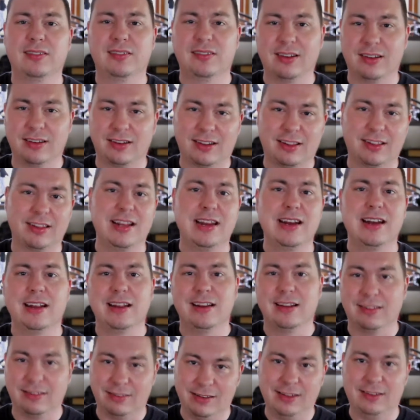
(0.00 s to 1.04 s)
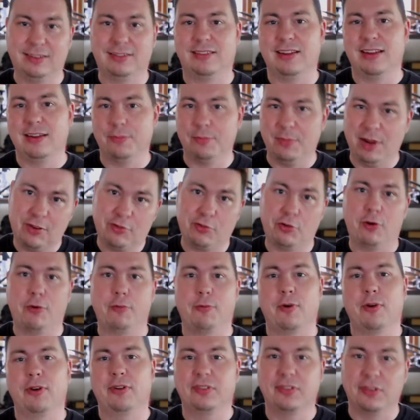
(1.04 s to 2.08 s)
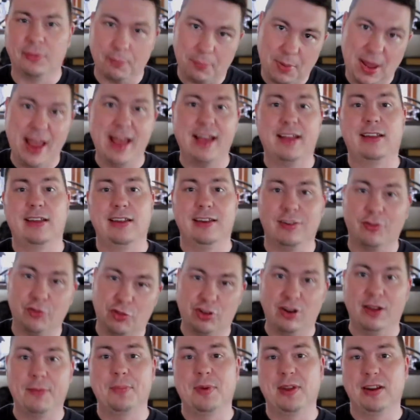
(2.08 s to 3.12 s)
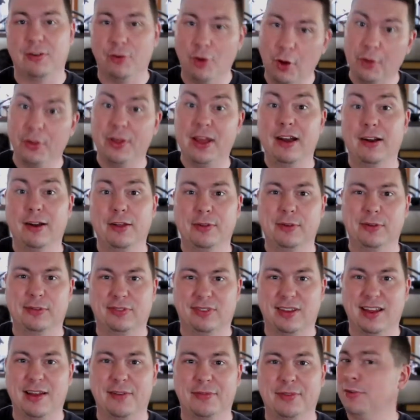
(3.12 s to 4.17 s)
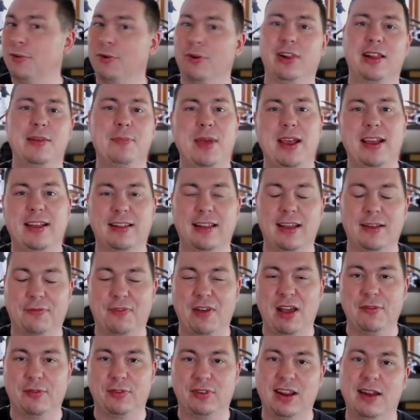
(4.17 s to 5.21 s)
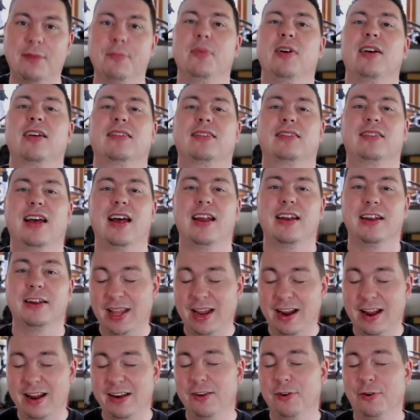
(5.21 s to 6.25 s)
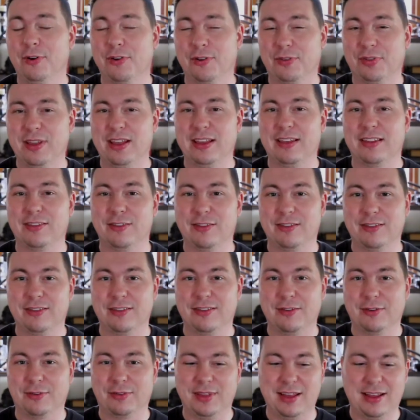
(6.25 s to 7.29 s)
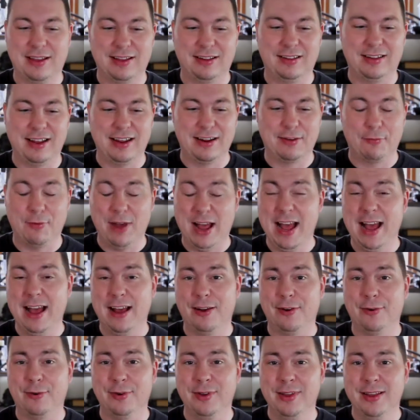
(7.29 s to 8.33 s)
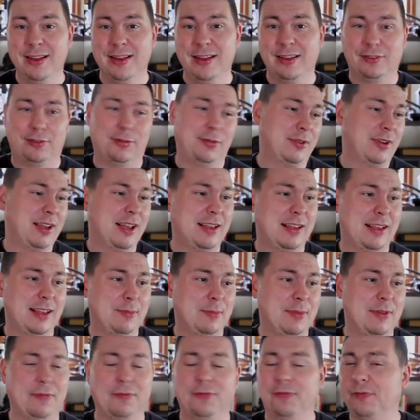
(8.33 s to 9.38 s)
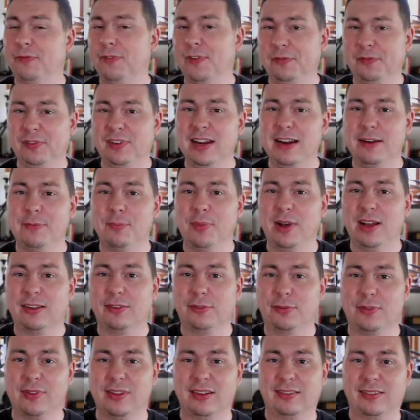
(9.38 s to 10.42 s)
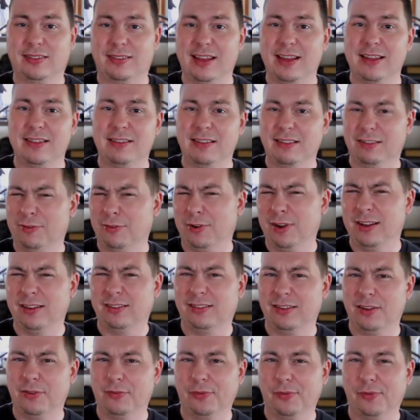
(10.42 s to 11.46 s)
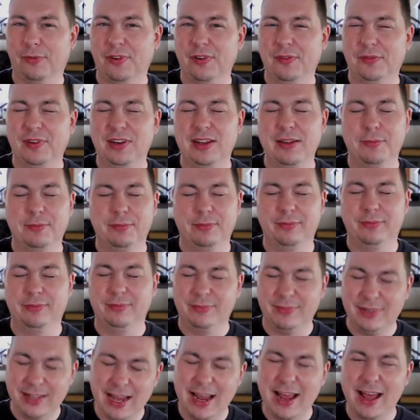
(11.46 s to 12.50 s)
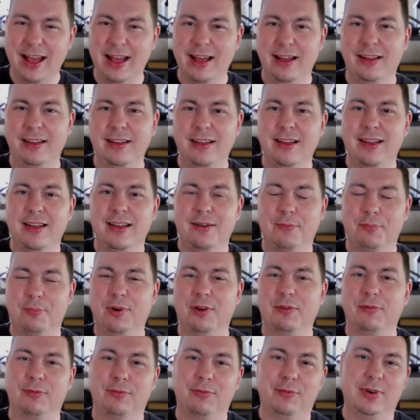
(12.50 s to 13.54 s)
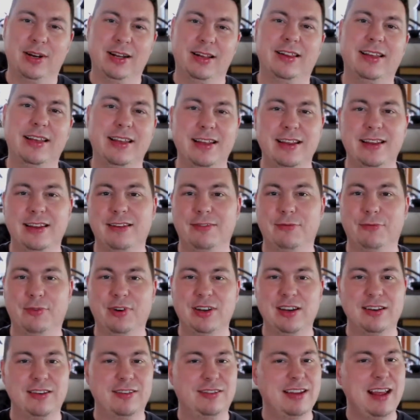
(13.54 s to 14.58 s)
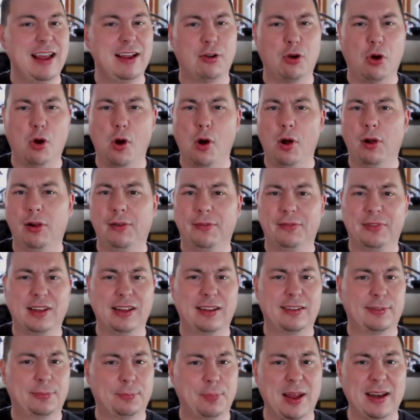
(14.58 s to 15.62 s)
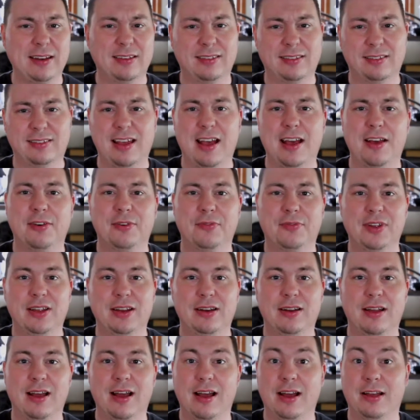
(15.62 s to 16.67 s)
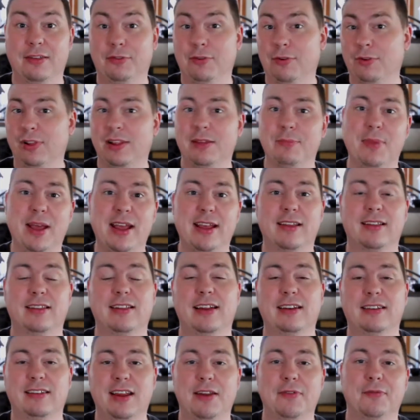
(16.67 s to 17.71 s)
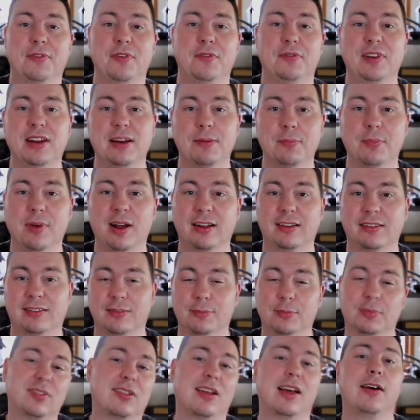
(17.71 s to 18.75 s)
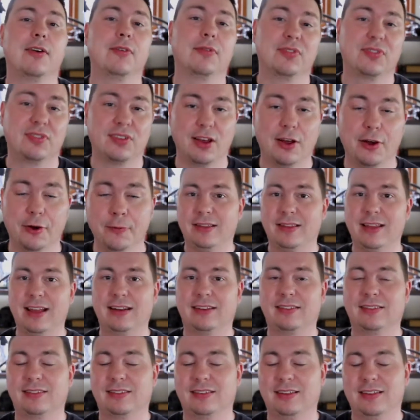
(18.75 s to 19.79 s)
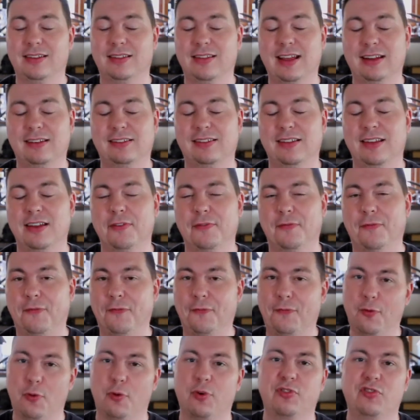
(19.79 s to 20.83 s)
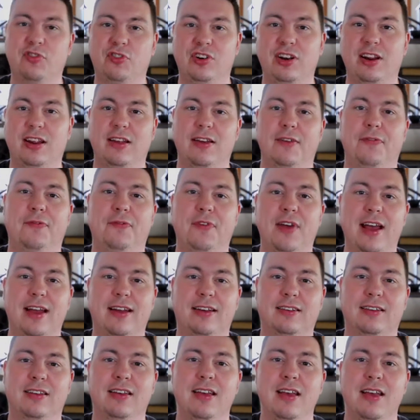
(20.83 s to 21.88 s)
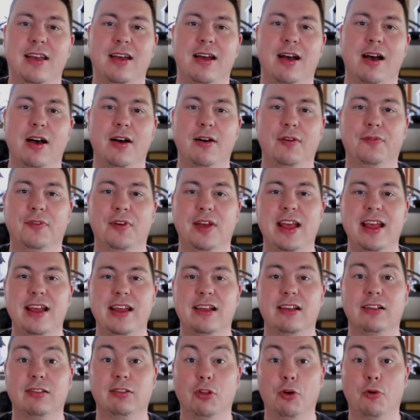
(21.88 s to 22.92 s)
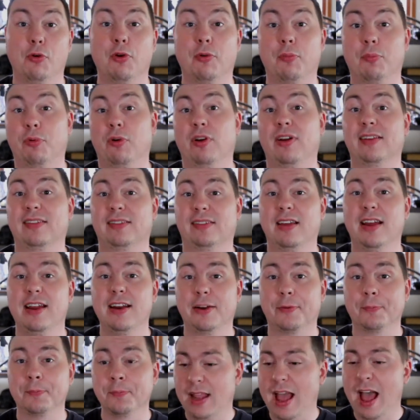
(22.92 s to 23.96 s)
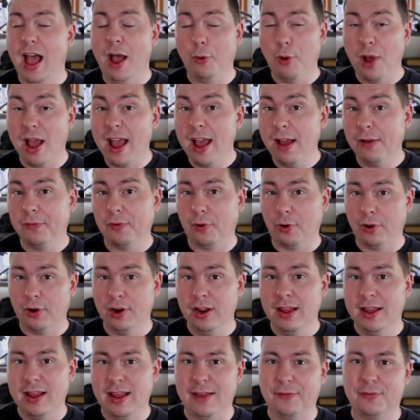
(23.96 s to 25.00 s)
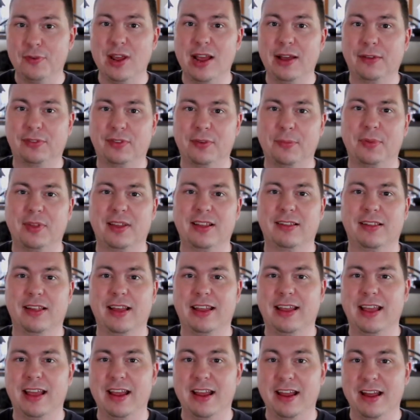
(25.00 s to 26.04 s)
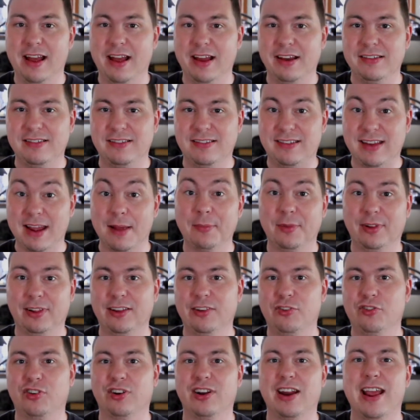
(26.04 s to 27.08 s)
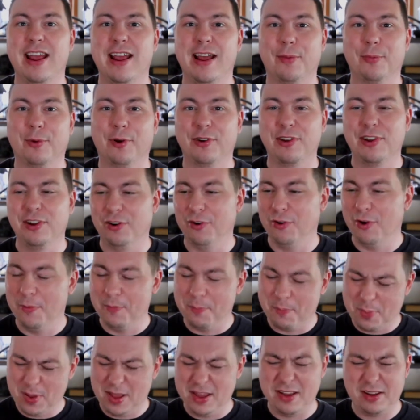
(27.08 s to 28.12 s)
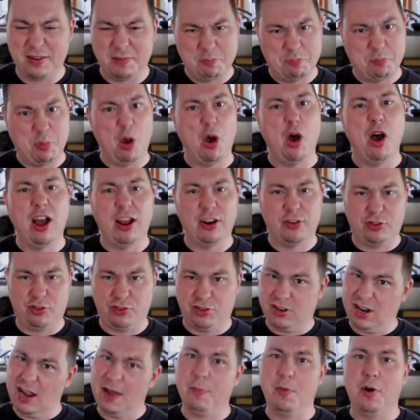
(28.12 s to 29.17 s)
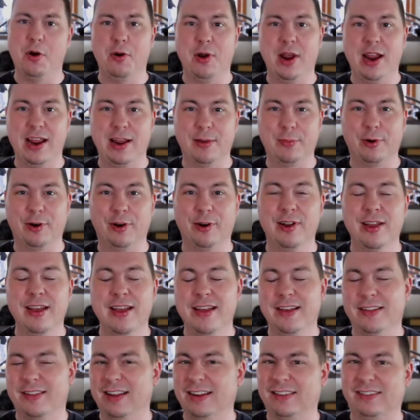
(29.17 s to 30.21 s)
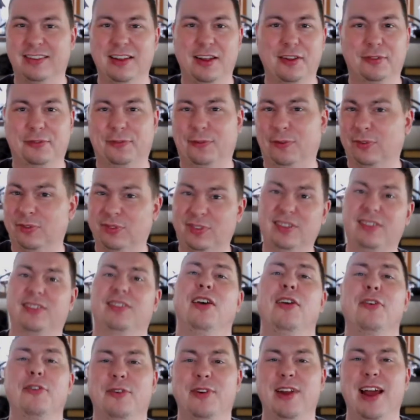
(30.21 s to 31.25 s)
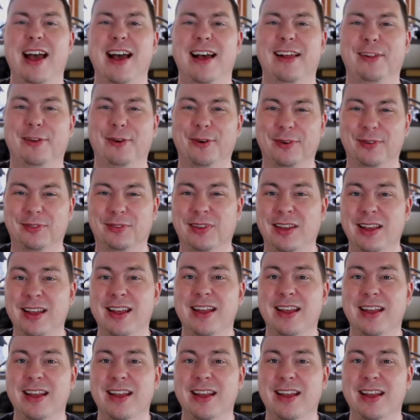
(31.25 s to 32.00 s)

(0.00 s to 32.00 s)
to clean it and list it and make sure it works and pack it and ship it and all that other stuff, they're only making like 5 or 10 bucks on it. And I know what you're thinking. You're thinking like, wow, so they're going to give me 15 bucks for this thing that they're going to sell for 50? Yeah, but really when you take all of the expenses out of it, they're only making like 10, 15 bucks themselves. So that's an unfortunate effect of a lower priced item. However, if you have something like a demolition hammer, a big Bosch demo hammer that sells for $600,